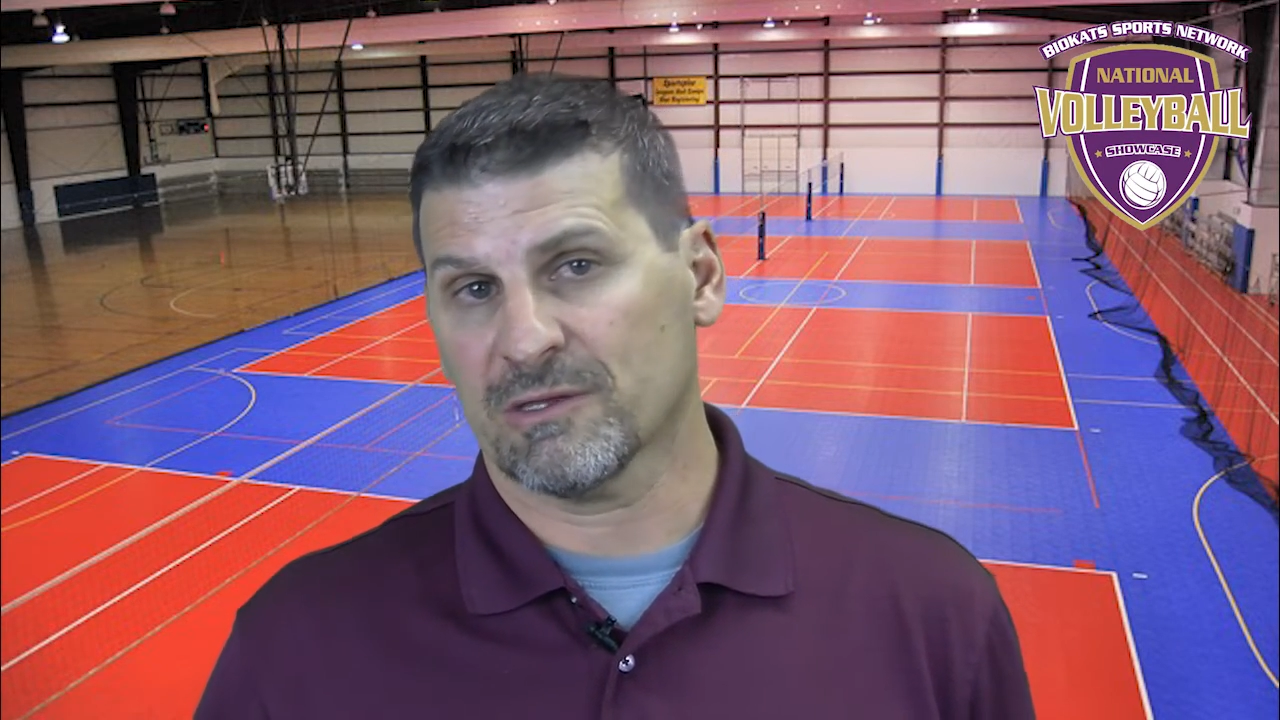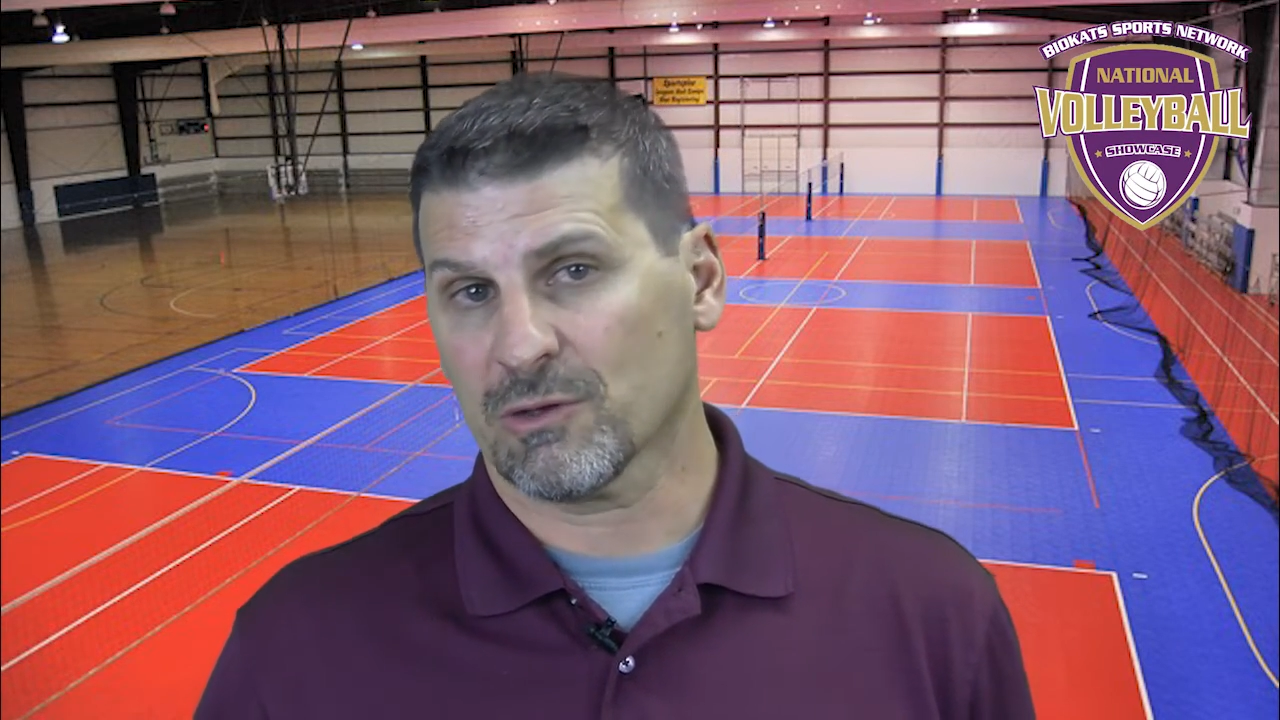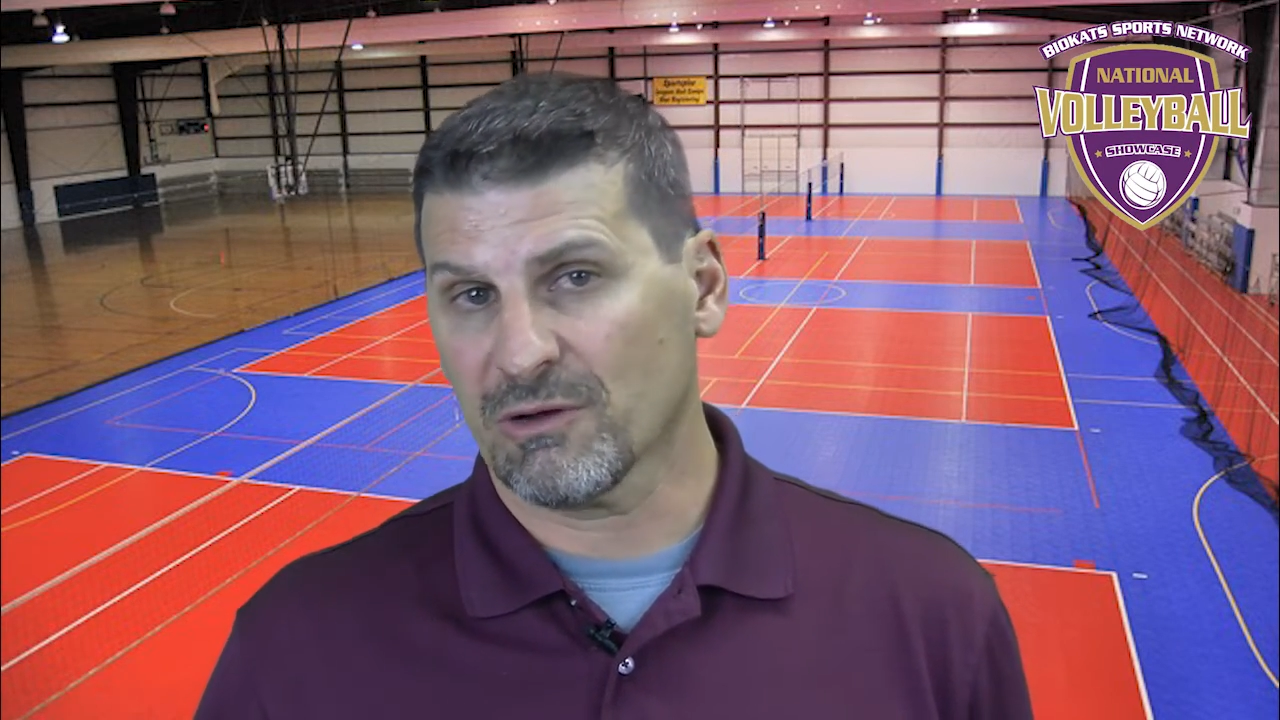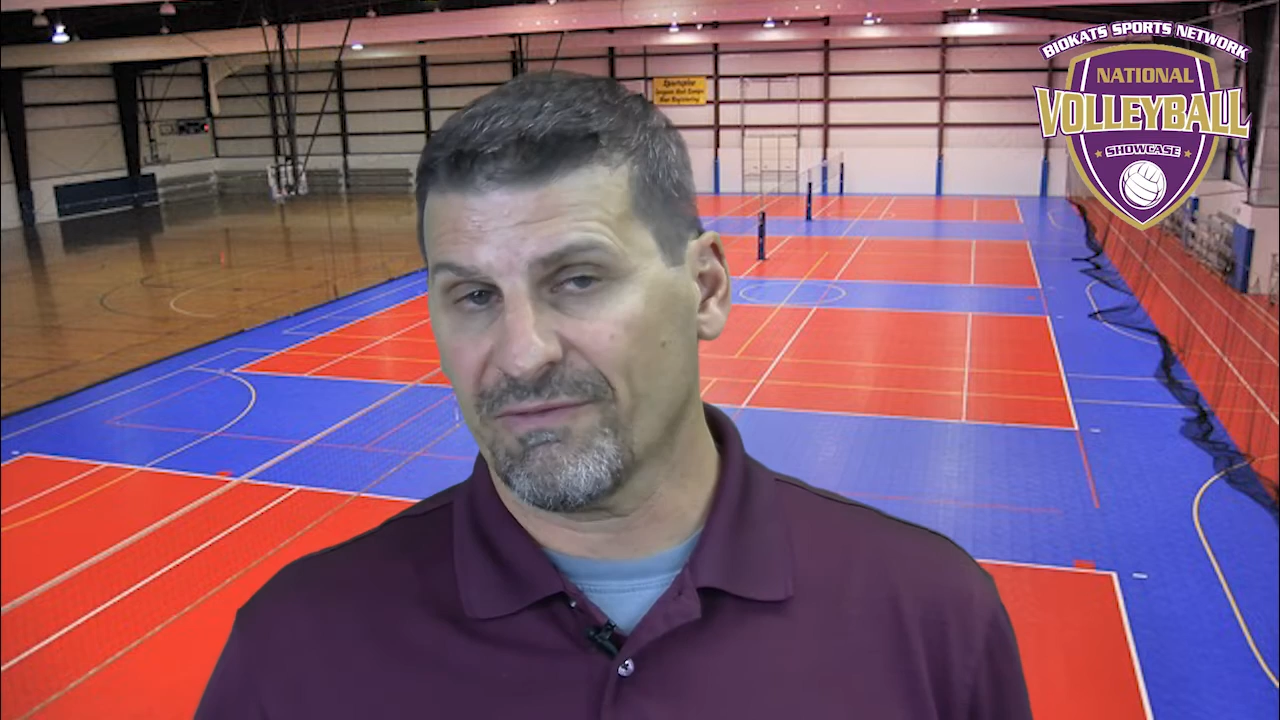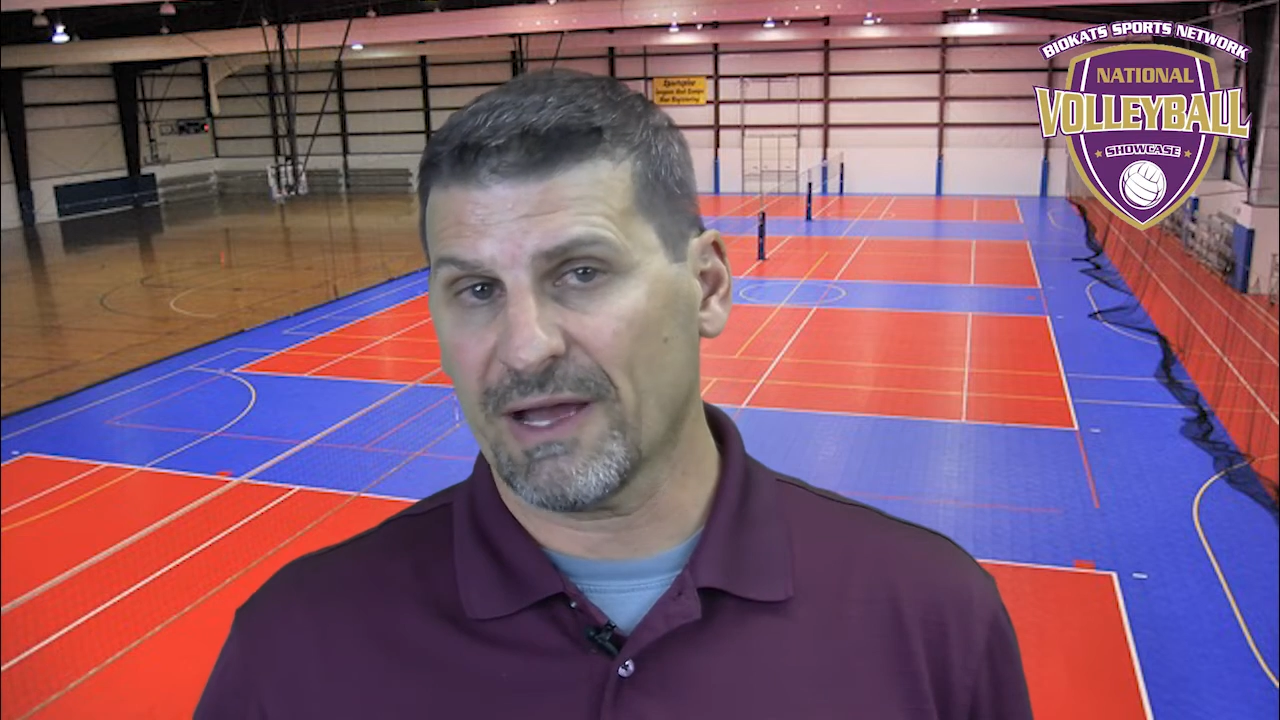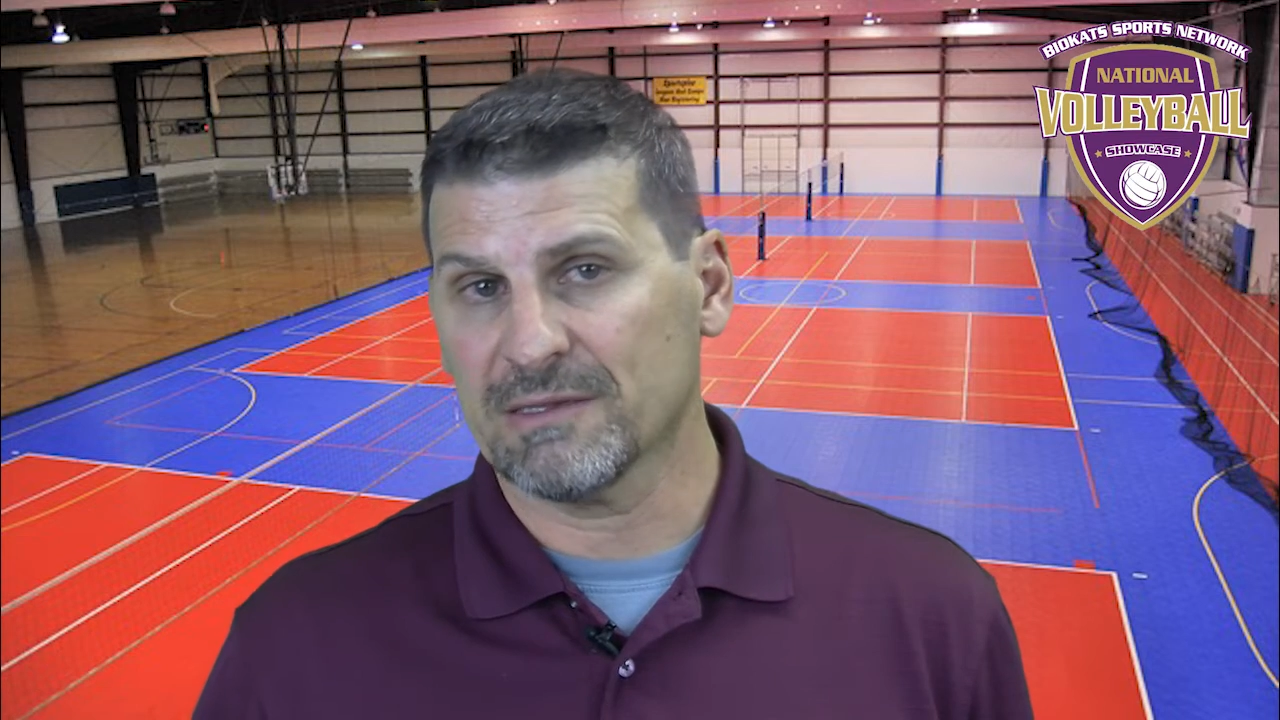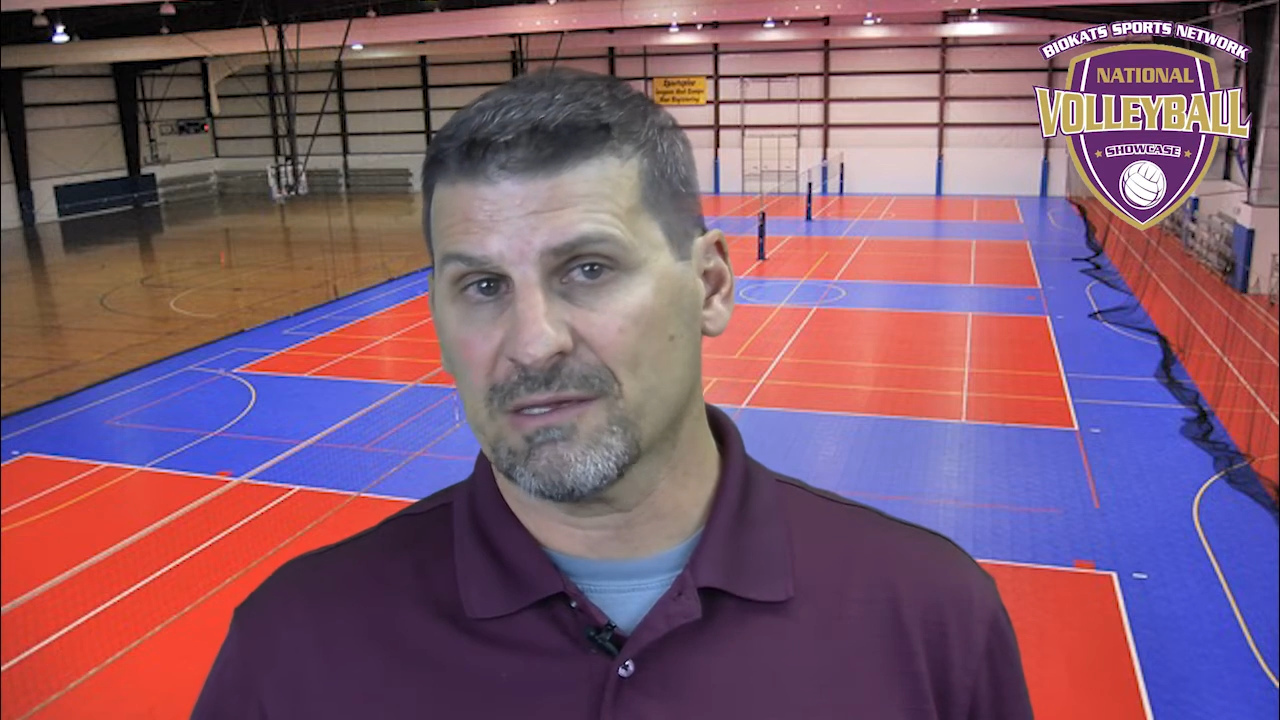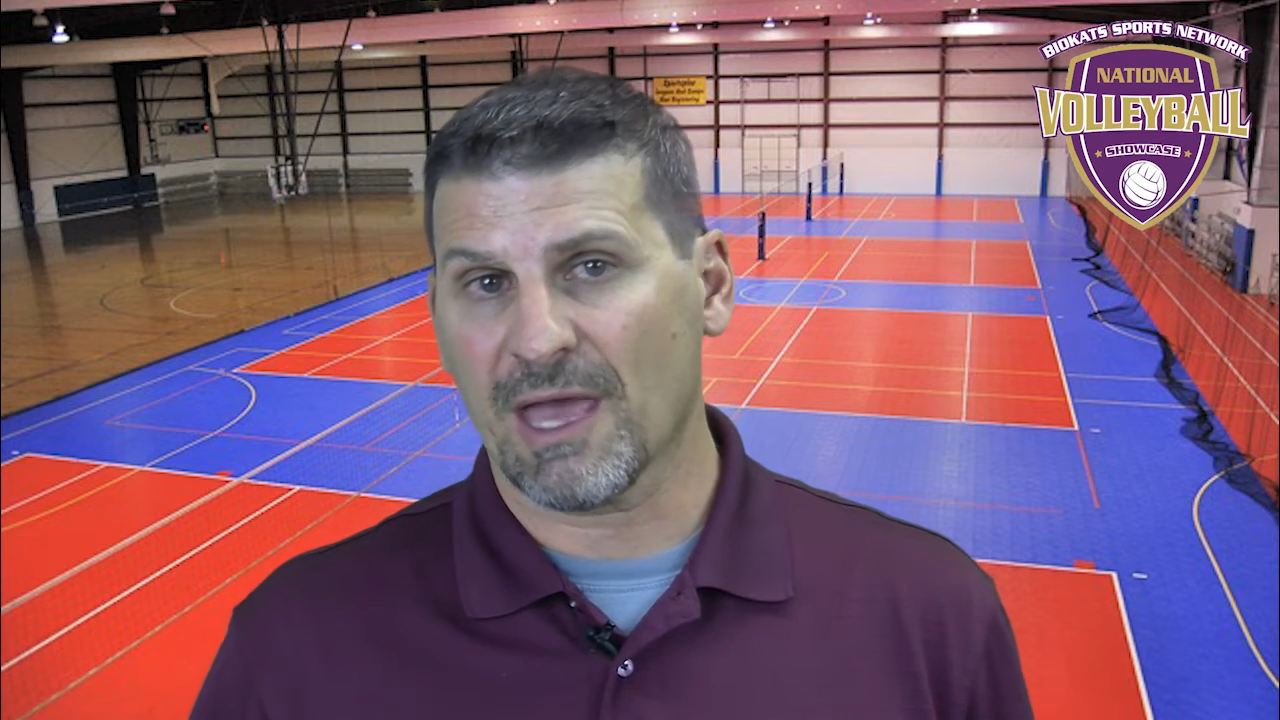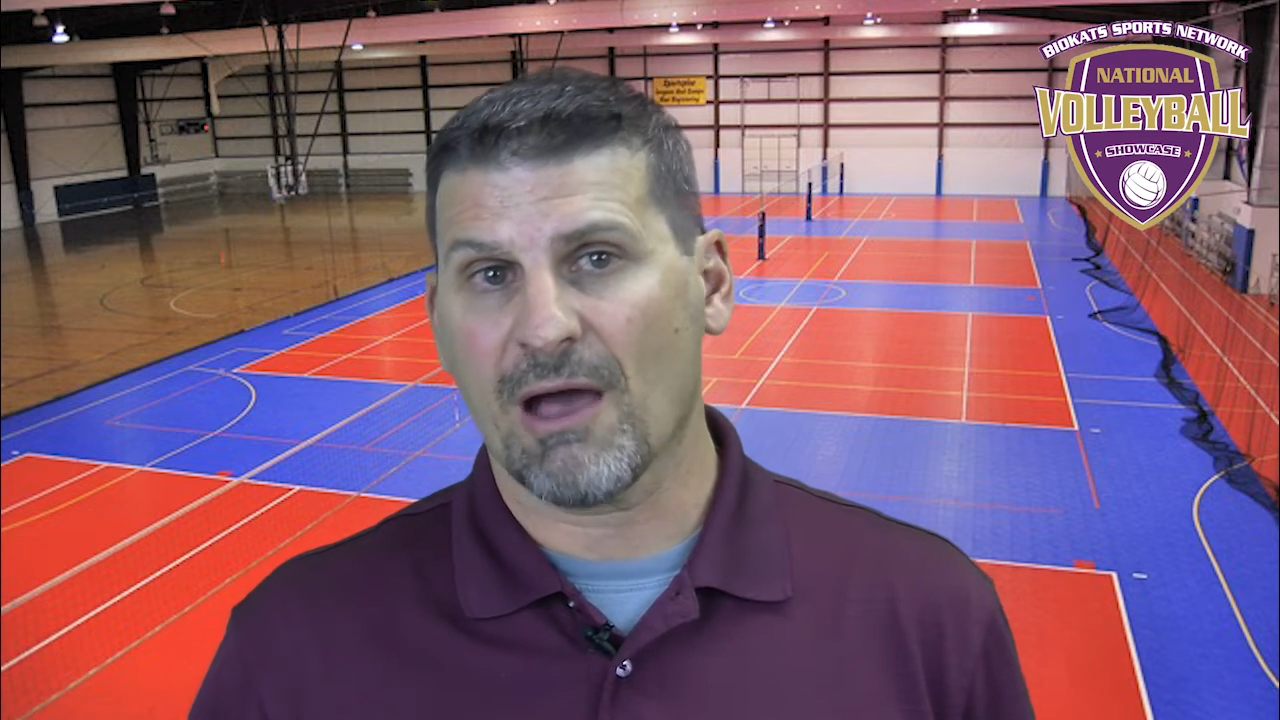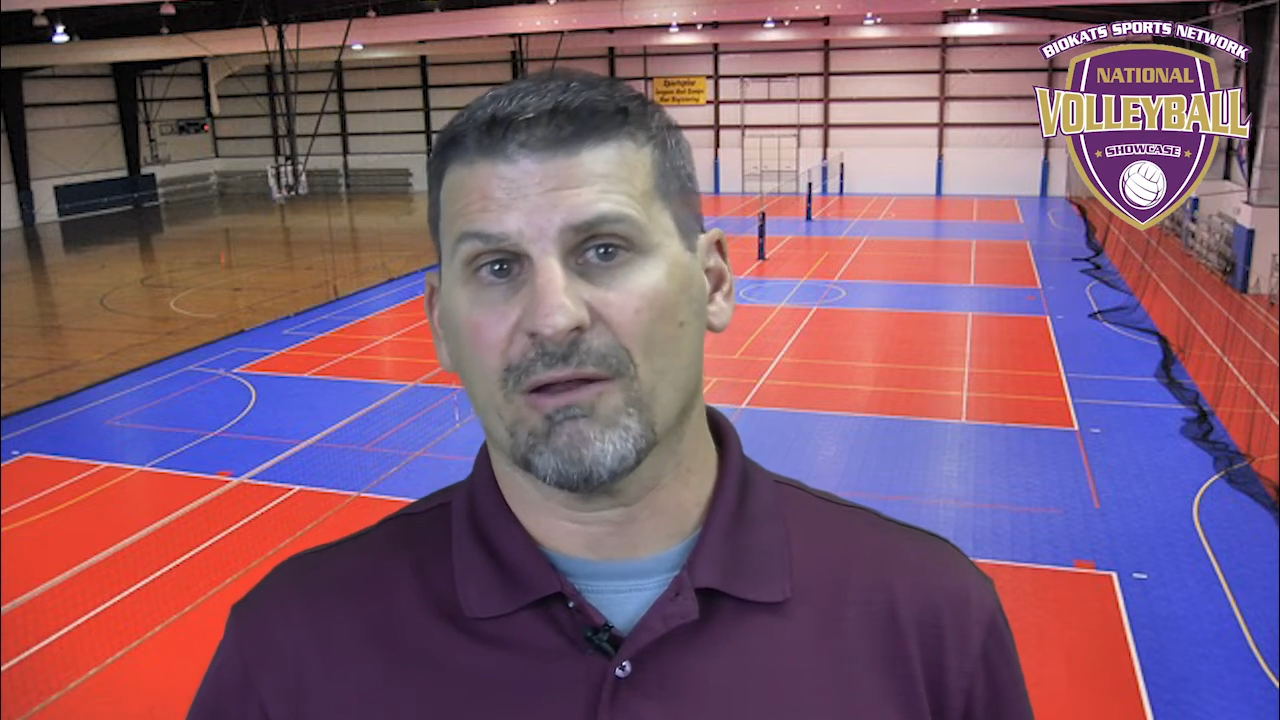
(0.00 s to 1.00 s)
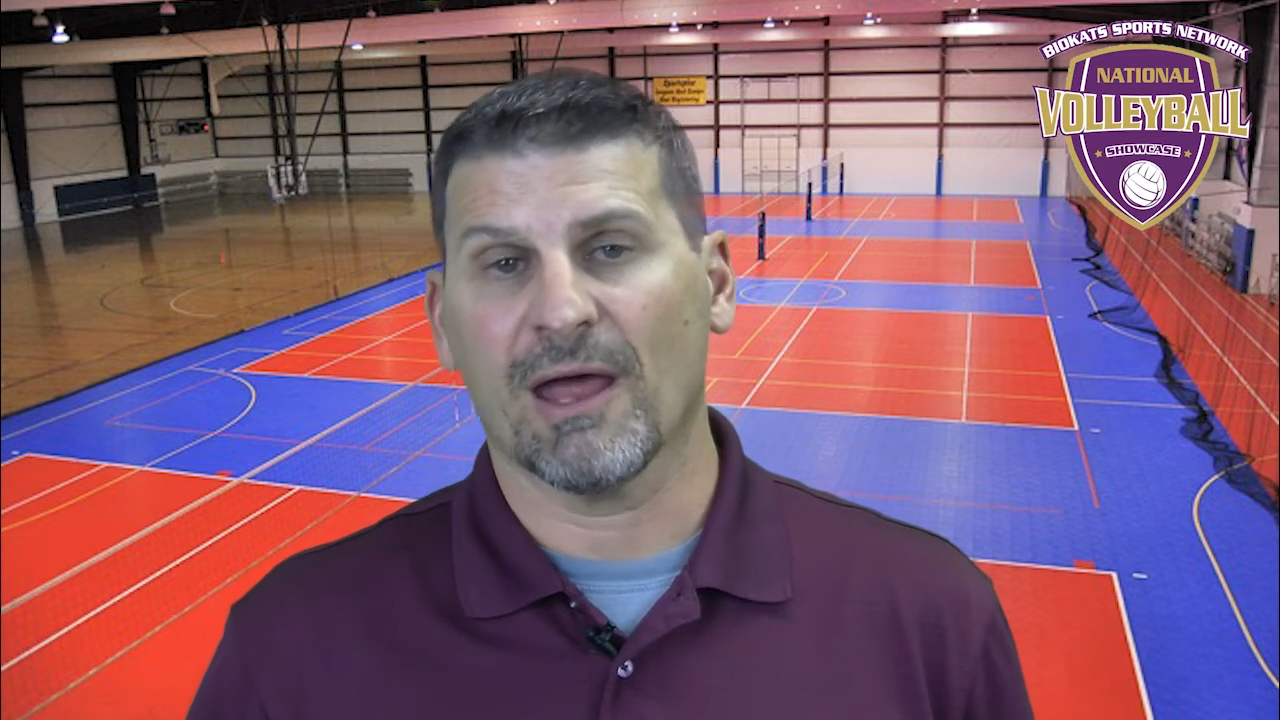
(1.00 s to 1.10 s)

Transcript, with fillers: certified scout,